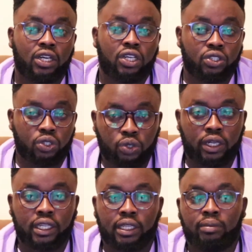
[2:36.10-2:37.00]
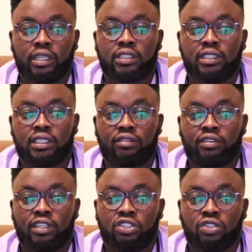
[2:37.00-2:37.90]
usually the best
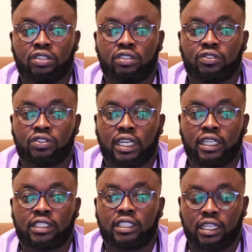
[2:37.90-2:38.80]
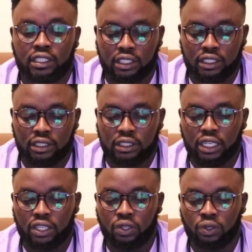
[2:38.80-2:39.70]
interventions for such cases. Thank you.